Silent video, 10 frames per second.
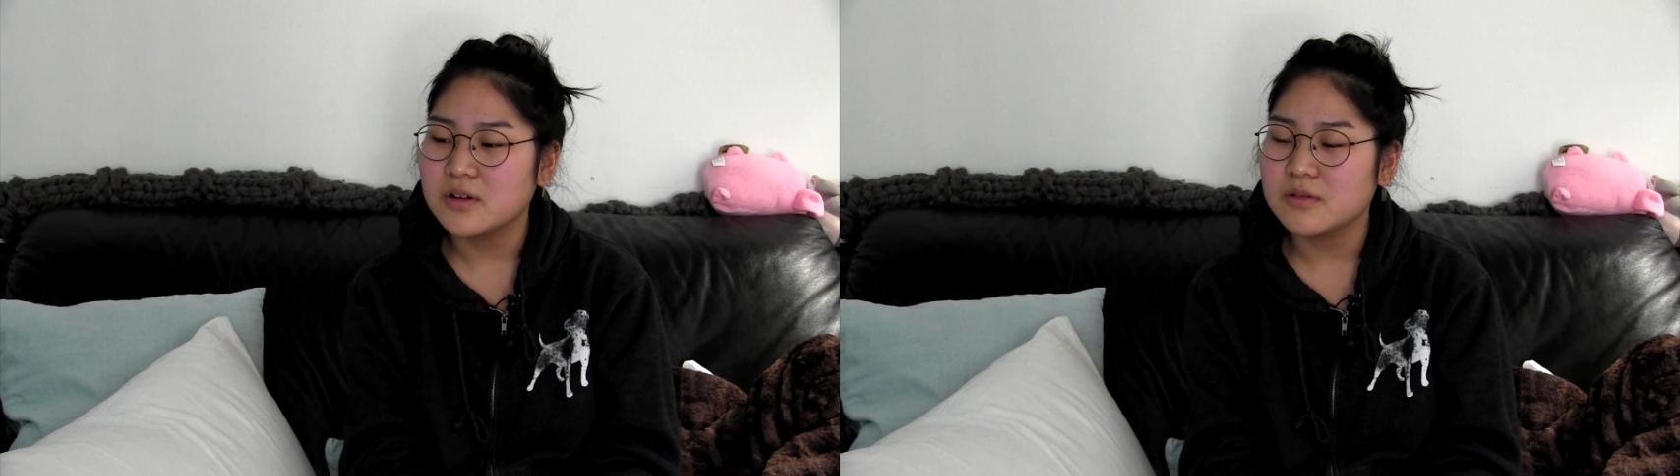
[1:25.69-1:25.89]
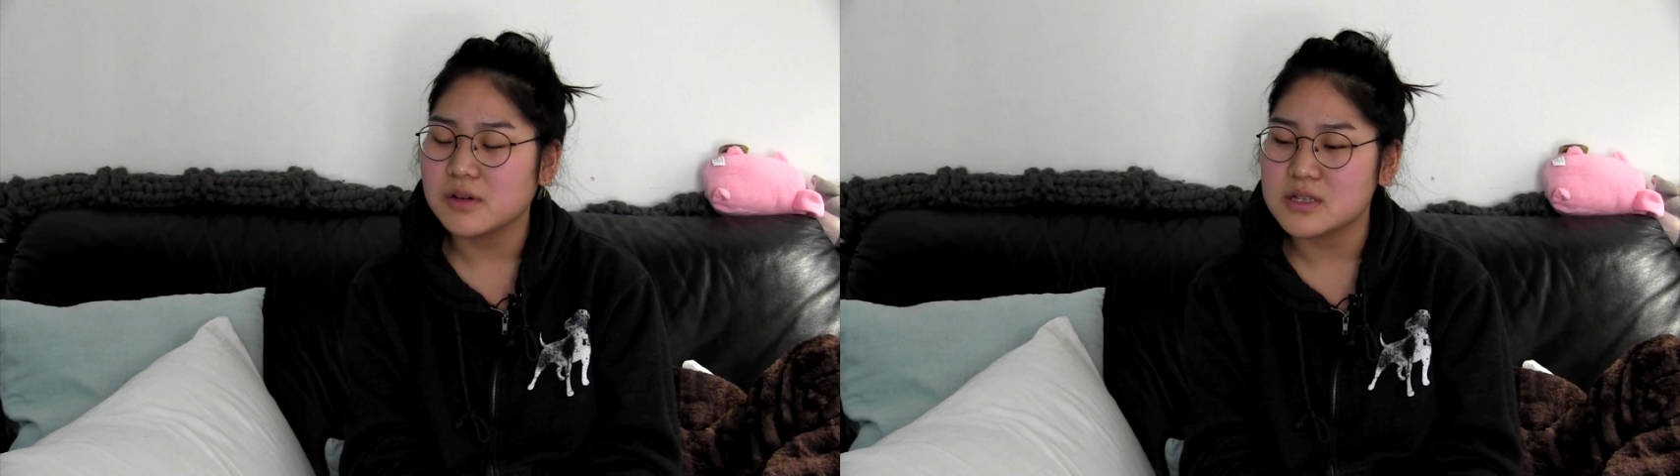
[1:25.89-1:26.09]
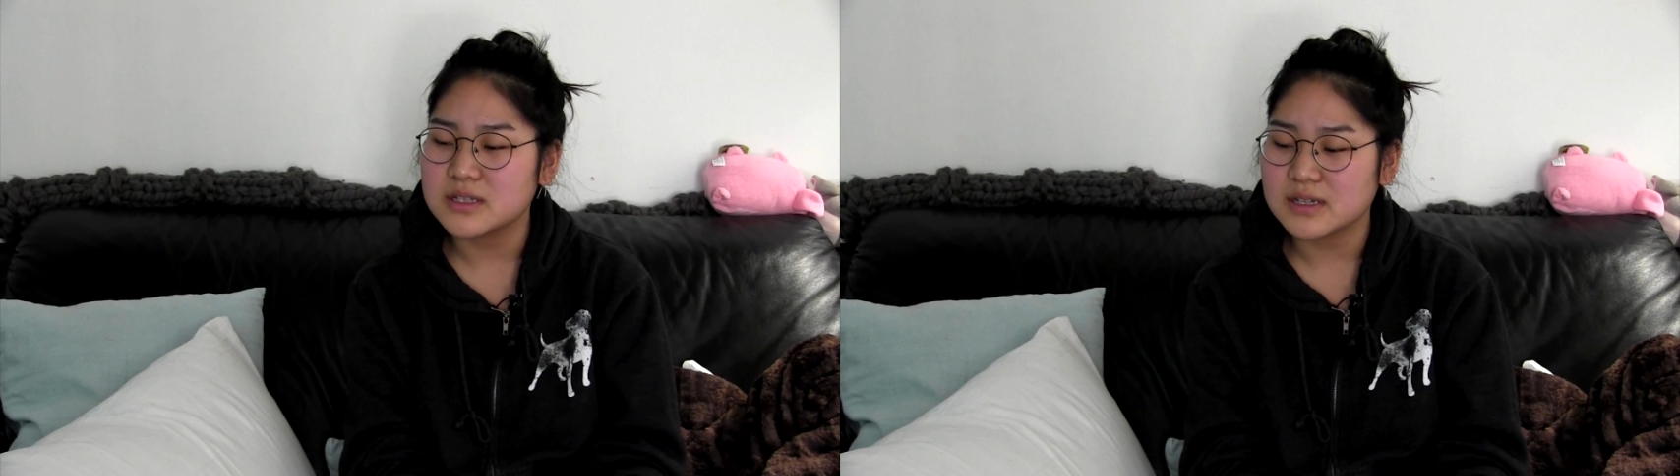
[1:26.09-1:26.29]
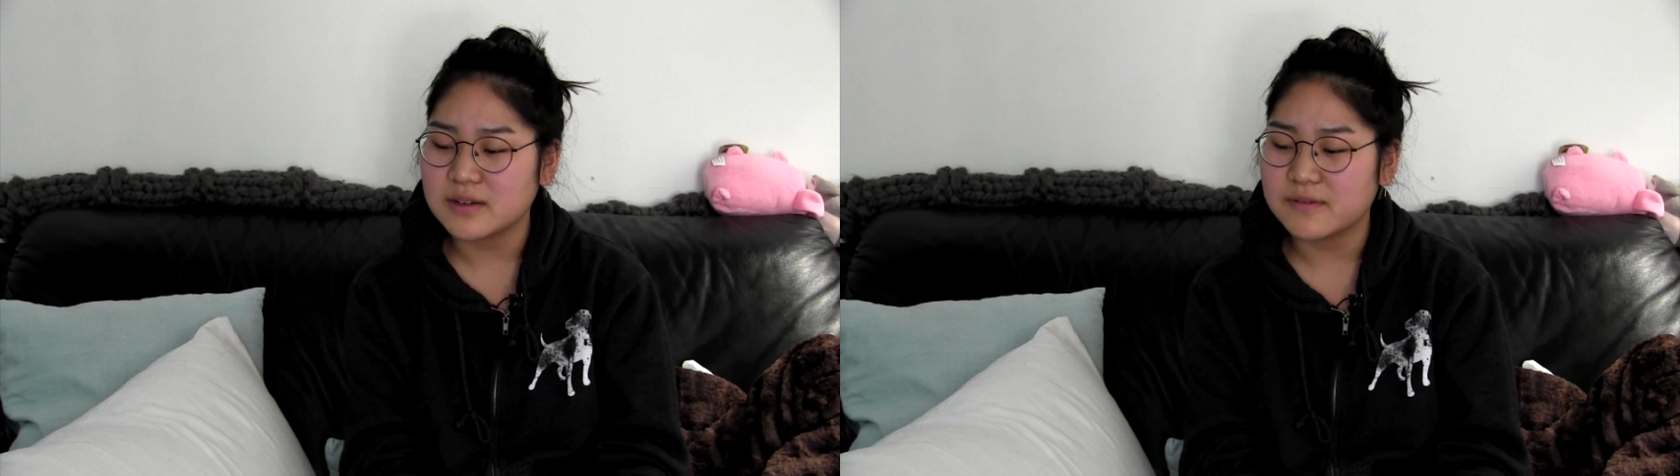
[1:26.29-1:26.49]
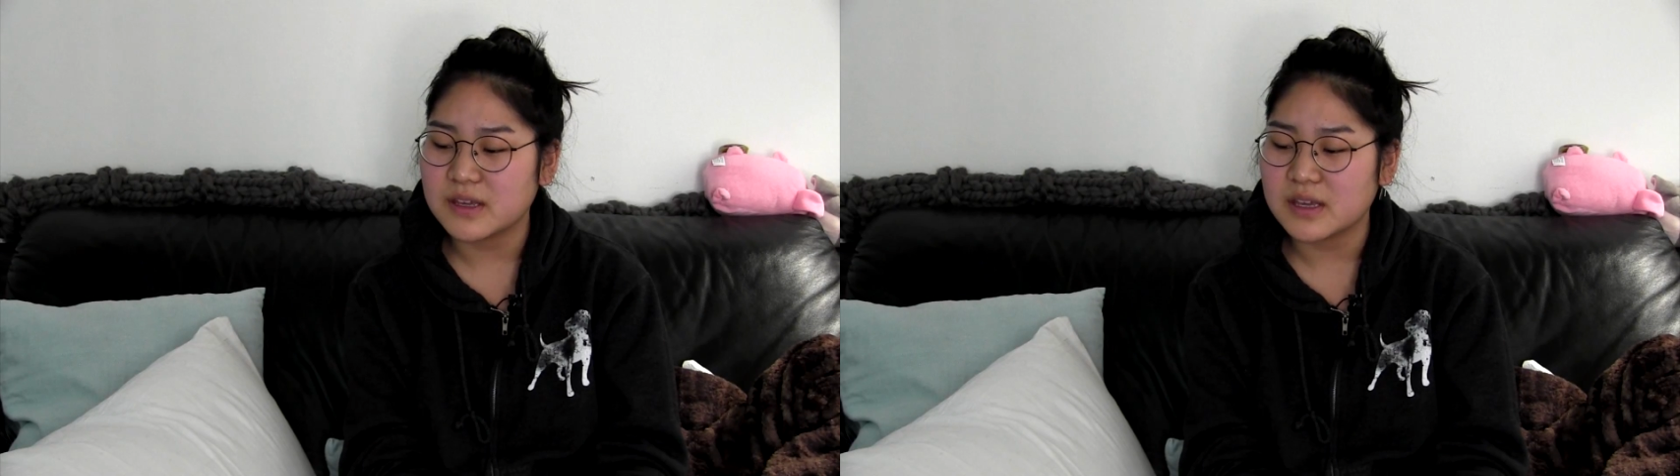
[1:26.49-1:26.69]
were
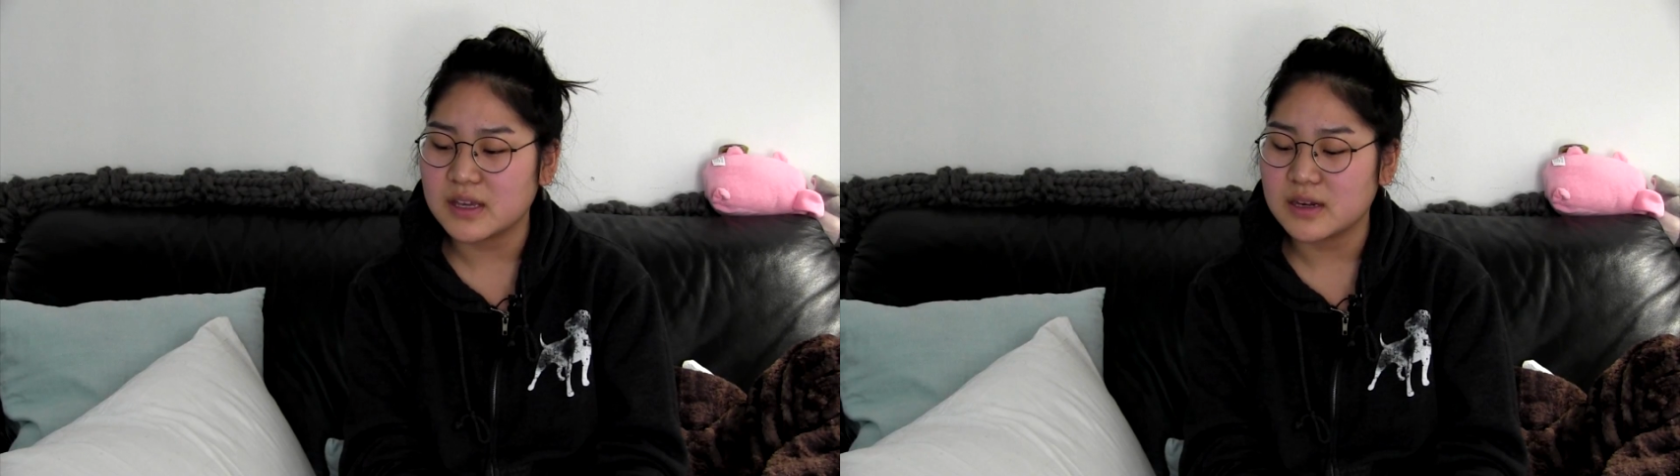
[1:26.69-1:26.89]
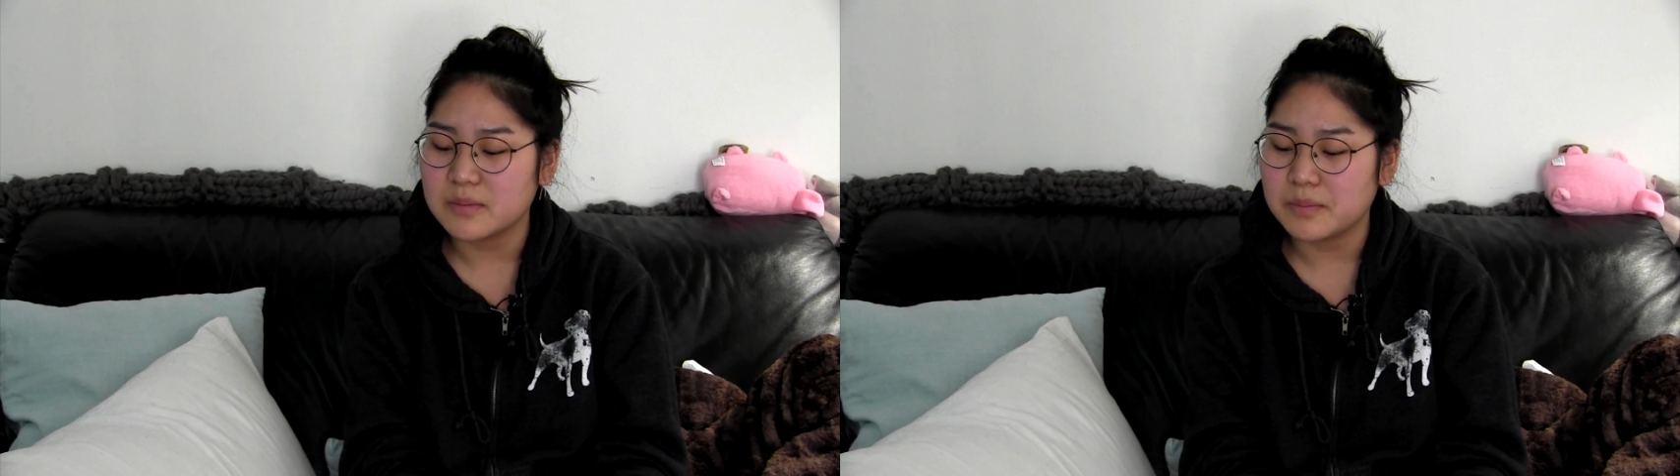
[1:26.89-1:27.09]
significant,